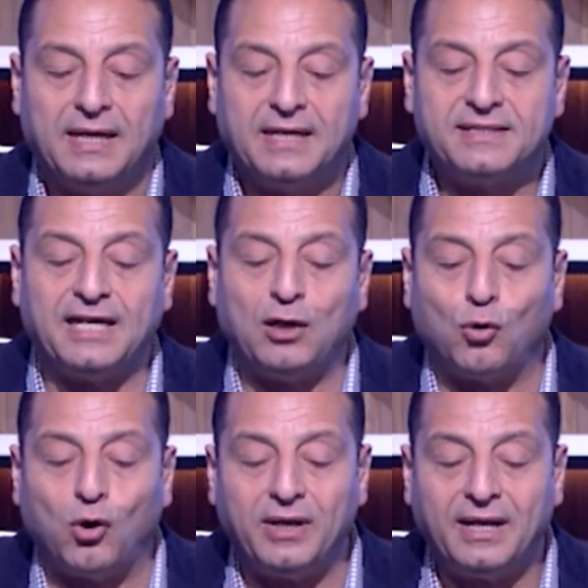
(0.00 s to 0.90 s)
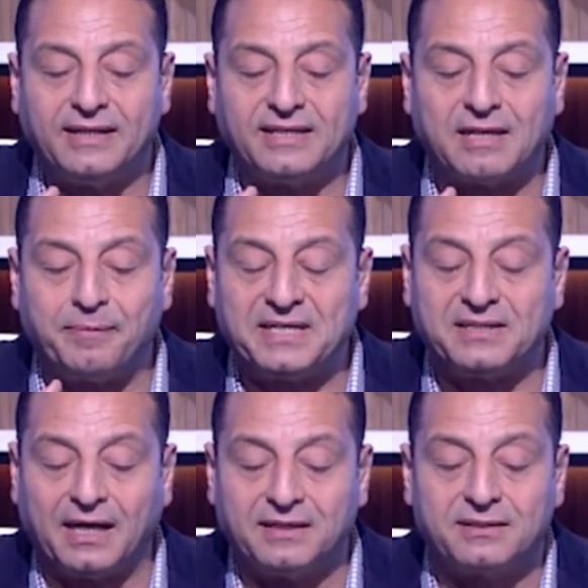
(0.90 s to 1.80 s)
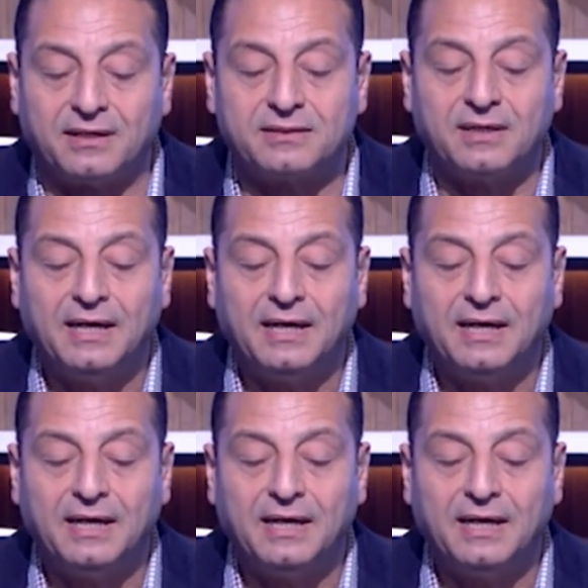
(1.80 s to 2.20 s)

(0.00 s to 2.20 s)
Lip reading: Cell wall, it is the best answers.